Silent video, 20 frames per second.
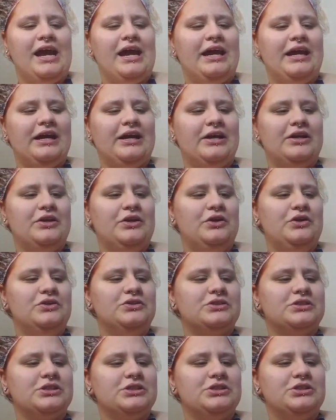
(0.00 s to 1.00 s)
And
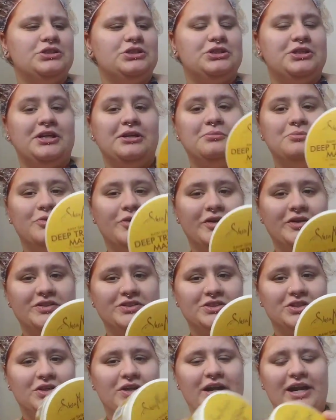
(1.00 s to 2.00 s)
usually Shea
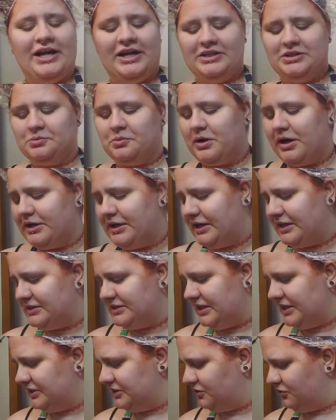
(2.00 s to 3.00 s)
Moisture has
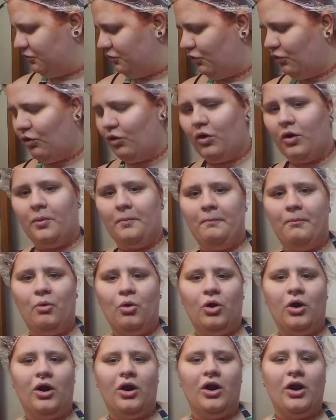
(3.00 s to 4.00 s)
products that is for
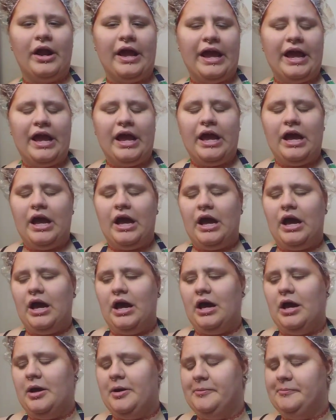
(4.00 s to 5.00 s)
more,
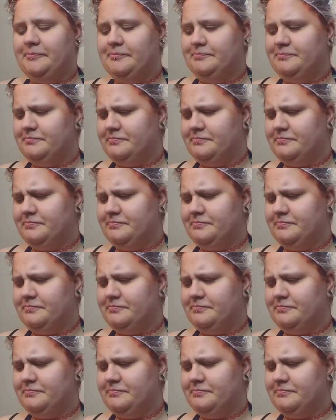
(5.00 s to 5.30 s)
I